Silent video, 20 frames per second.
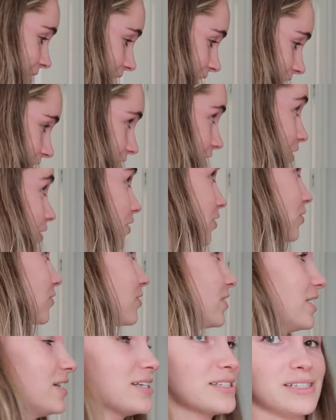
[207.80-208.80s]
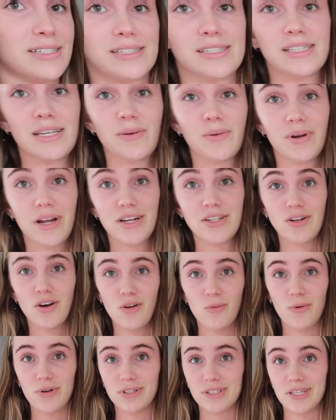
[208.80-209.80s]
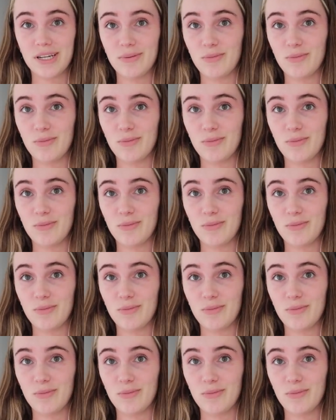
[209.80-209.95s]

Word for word: to have a look through these and see what I don't want